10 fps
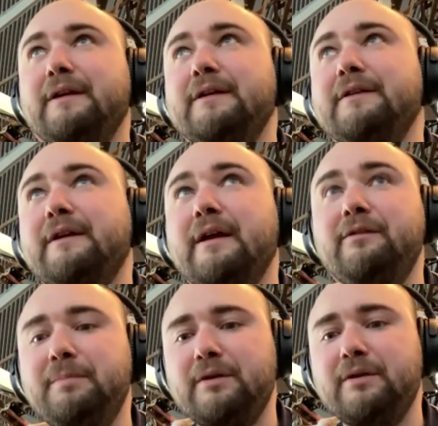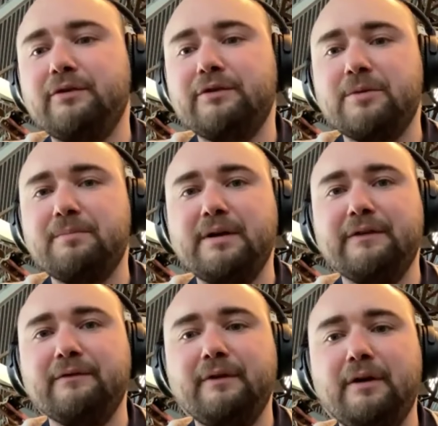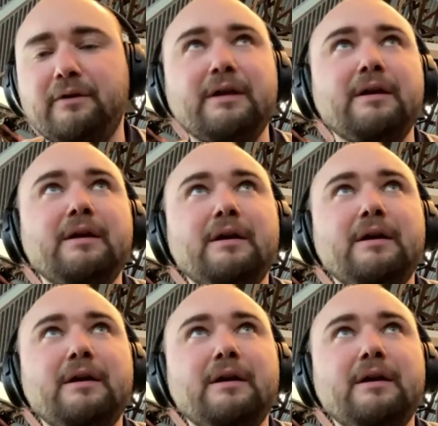in this case because Champagne is a very